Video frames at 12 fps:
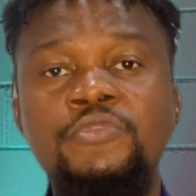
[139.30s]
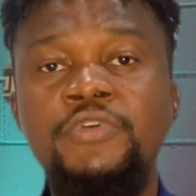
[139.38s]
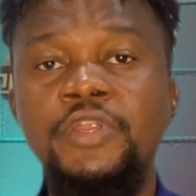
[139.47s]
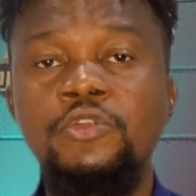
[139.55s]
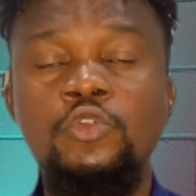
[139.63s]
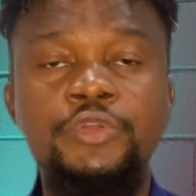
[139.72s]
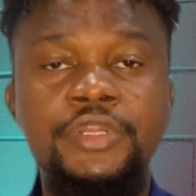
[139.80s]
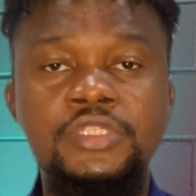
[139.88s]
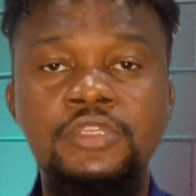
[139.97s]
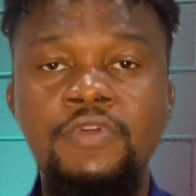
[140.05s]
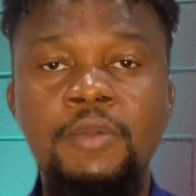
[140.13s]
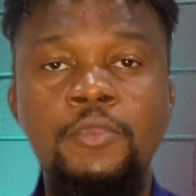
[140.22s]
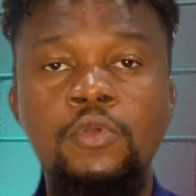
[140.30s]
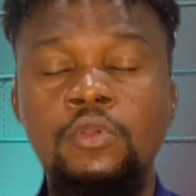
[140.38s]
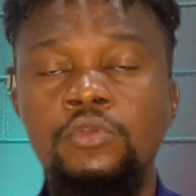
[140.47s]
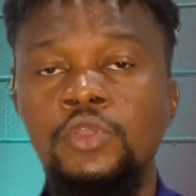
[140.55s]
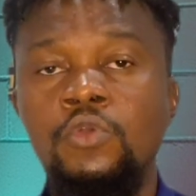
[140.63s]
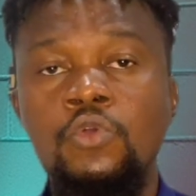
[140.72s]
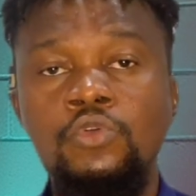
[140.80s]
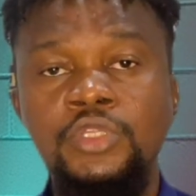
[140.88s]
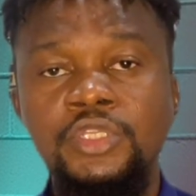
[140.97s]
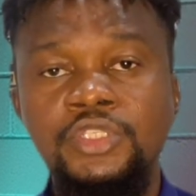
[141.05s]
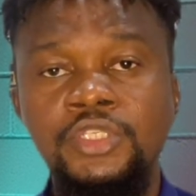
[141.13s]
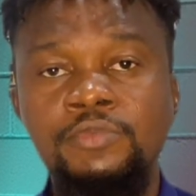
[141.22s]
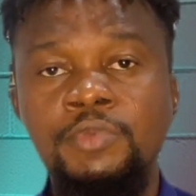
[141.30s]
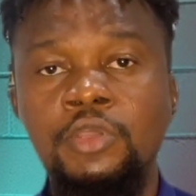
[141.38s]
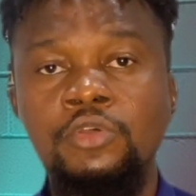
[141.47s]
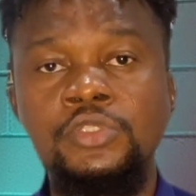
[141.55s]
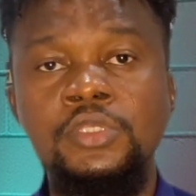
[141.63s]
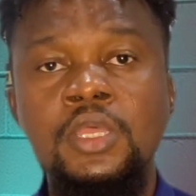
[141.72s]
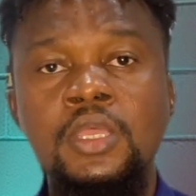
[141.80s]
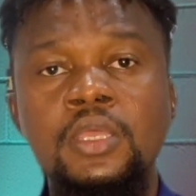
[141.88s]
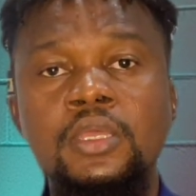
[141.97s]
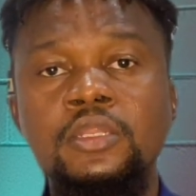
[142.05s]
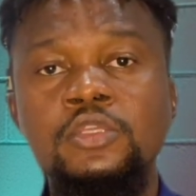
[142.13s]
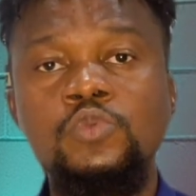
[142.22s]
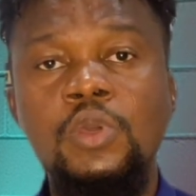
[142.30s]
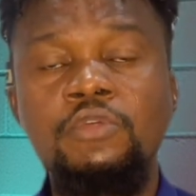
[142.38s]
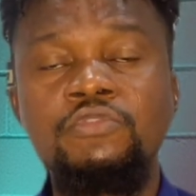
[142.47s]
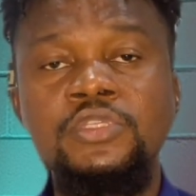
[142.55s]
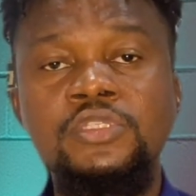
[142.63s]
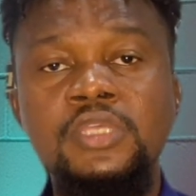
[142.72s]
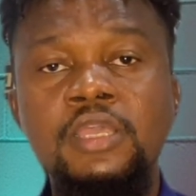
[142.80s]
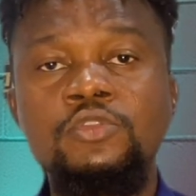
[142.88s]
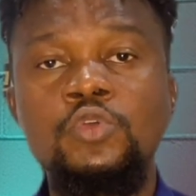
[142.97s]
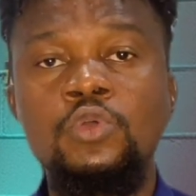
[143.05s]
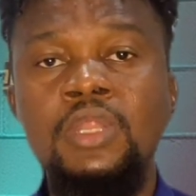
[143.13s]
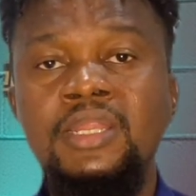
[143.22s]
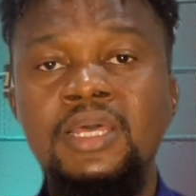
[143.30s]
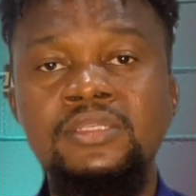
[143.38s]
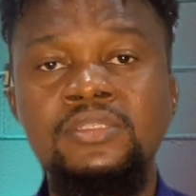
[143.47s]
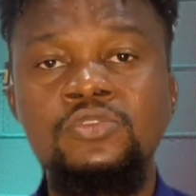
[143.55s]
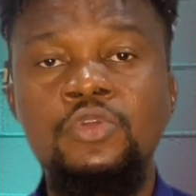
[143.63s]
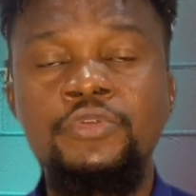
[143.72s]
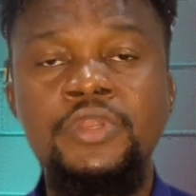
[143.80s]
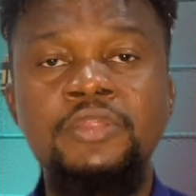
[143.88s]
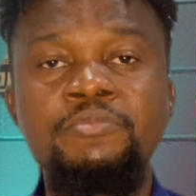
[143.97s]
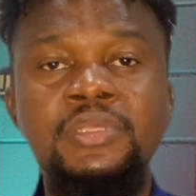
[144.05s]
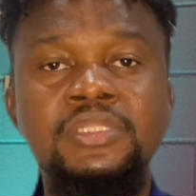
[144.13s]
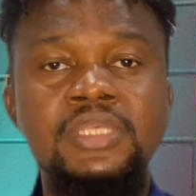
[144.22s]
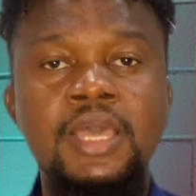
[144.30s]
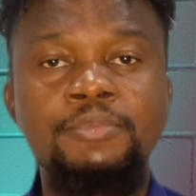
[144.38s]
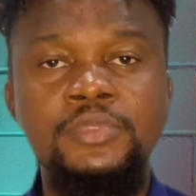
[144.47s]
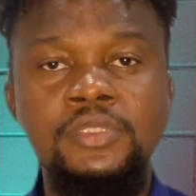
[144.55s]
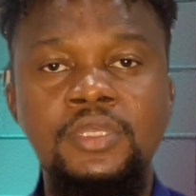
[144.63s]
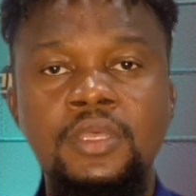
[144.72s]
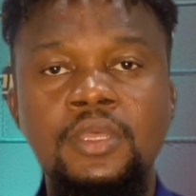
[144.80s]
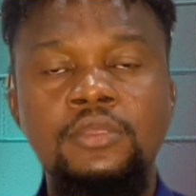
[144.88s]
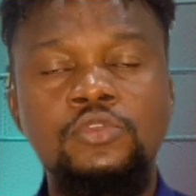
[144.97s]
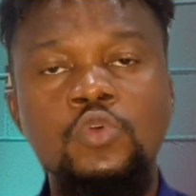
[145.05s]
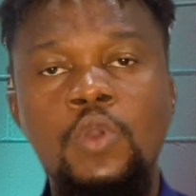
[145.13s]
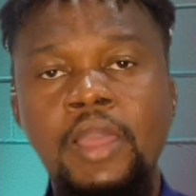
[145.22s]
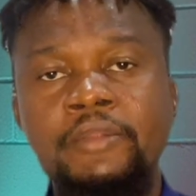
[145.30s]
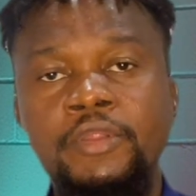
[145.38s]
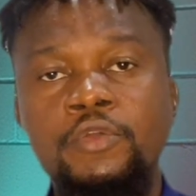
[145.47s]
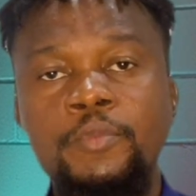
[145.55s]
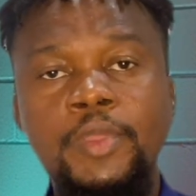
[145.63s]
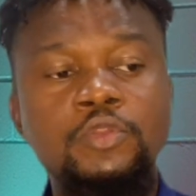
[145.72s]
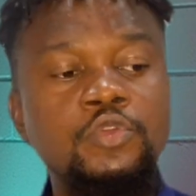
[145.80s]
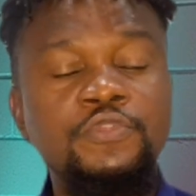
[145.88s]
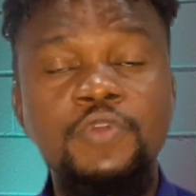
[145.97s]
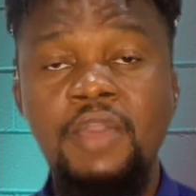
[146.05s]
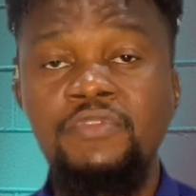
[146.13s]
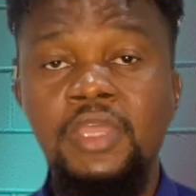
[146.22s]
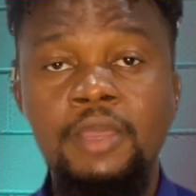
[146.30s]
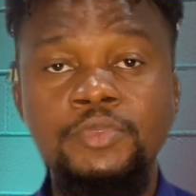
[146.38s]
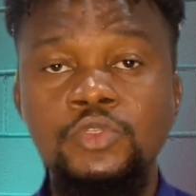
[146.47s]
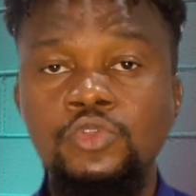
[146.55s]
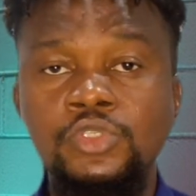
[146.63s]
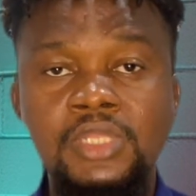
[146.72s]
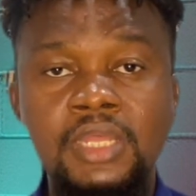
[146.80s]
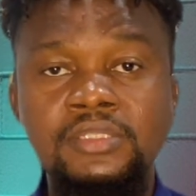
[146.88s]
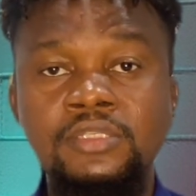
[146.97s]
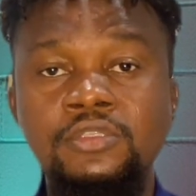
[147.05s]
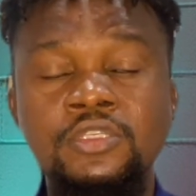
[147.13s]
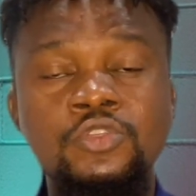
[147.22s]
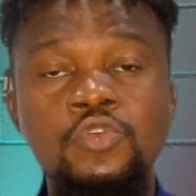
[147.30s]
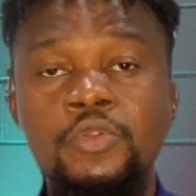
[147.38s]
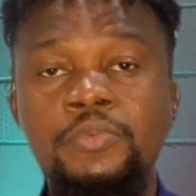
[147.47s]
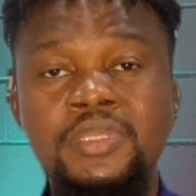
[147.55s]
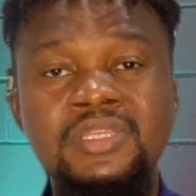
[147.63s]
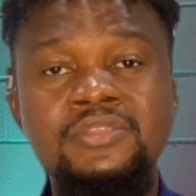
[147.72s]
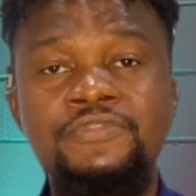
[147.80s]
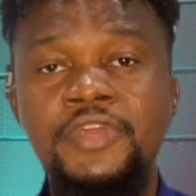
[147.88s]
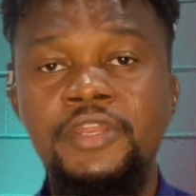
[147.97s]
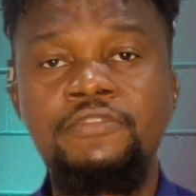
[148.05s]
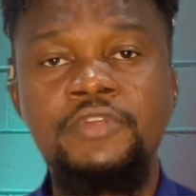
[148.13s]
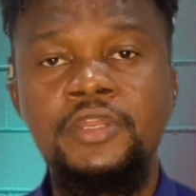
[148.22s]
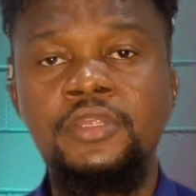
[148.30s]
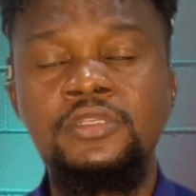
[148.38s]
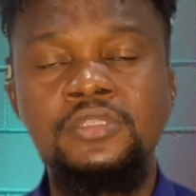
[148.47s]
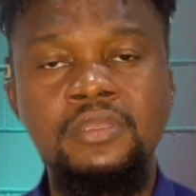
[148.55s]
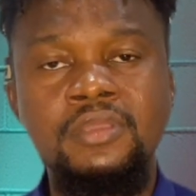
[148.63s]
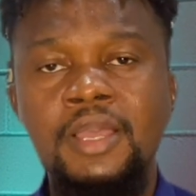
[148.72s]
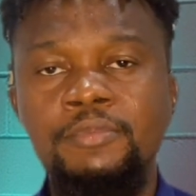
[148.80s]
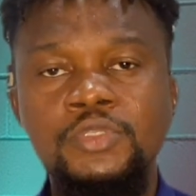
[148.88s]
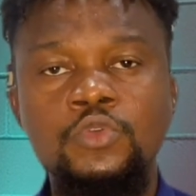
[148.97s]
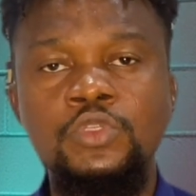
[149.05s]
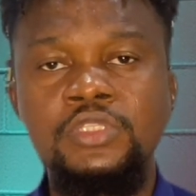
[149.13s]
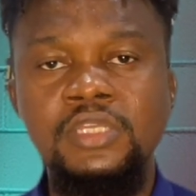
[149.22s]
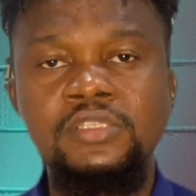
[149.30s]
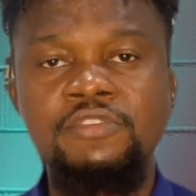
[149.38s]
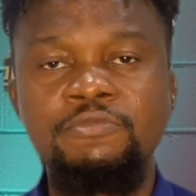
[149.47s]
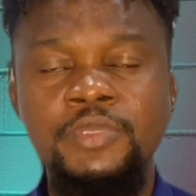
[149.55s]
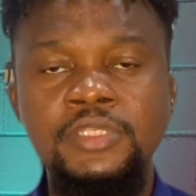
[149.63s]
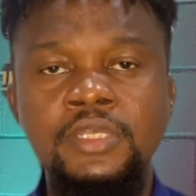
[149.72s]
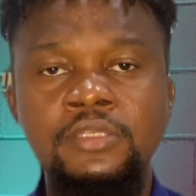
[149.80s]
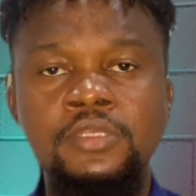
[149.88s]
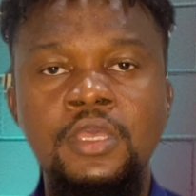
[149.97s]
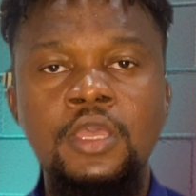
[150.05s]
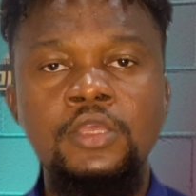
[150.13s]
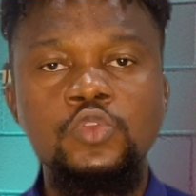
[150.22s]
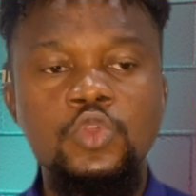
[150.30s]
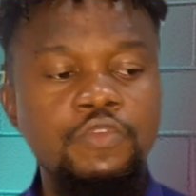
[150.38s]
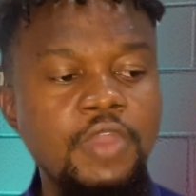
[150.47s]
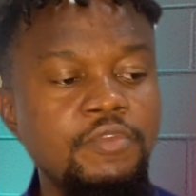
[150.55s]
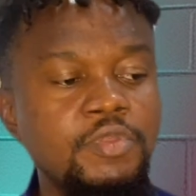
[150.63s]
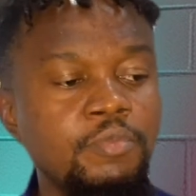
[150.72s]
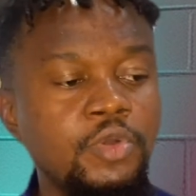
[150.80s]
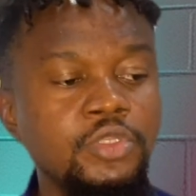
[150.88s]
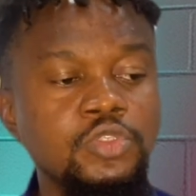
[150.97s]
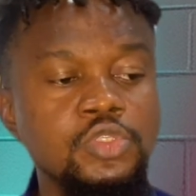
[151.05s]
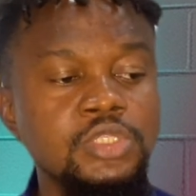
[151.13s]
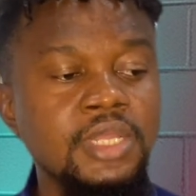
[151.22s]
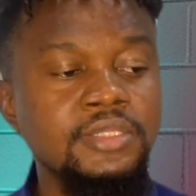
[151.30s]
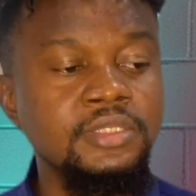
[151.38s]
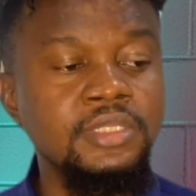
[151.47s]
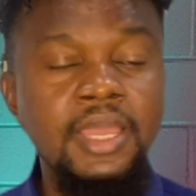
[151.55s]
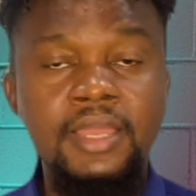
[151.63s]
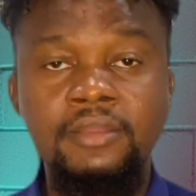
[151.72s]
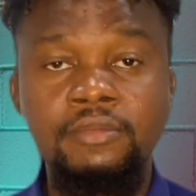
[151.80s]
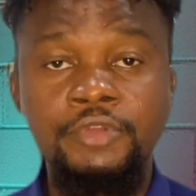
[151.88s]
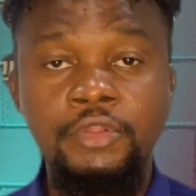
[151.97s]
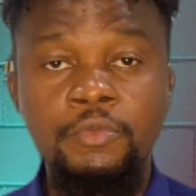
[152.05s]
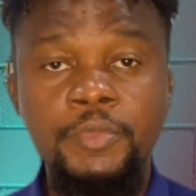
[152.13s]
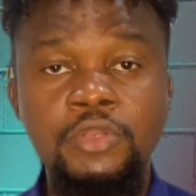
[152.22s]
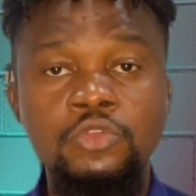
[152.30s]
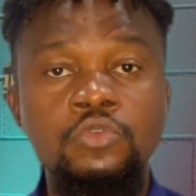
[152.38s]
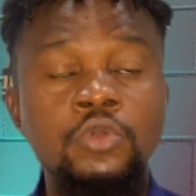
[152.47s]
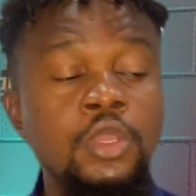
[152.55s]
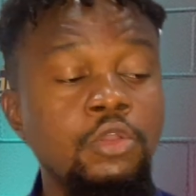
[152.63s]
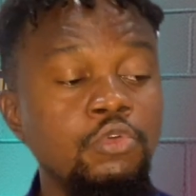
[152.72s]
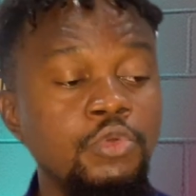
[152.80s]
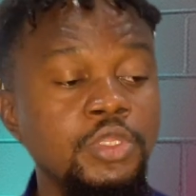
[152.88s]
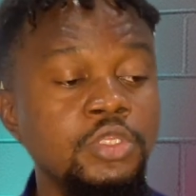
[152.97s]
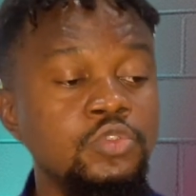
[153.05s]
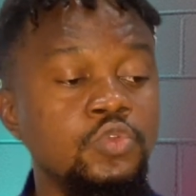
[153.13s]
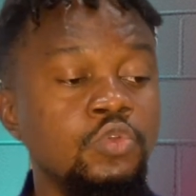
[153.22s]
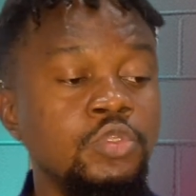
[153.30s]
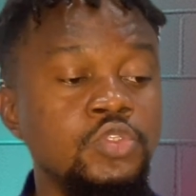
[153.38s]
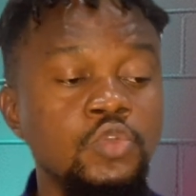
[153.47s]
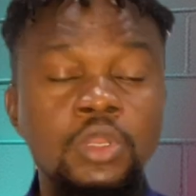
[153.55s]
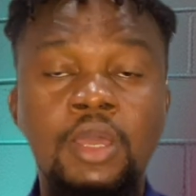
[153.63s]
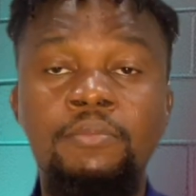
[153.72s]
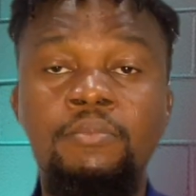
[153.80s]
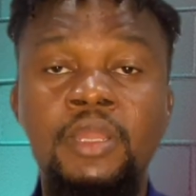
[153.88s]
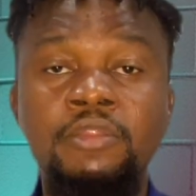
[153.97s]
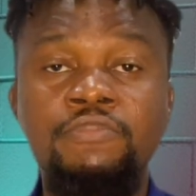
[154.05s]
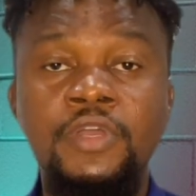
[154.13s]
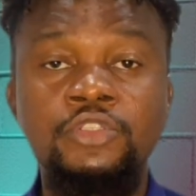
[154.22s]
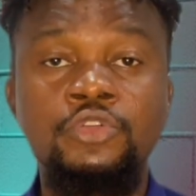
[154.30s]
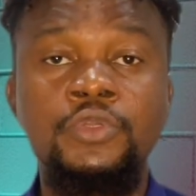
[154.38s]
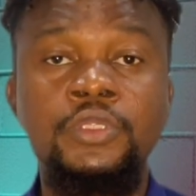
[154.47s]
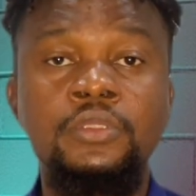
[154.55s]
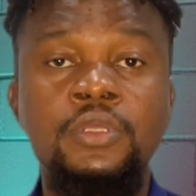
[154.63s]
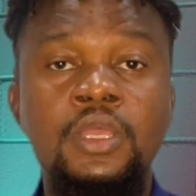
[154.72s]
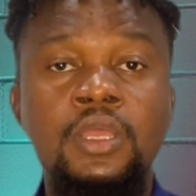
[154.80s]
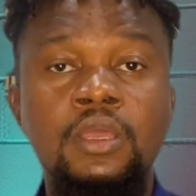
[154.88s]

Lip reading: very lucrative among the whole niches, because it is one of the sector that has not really been tapped. So I recommend you, if you have the capital to start it, it's a capital intensive business. So if you have the money to start it, then I recommend you going into the solar manufacturing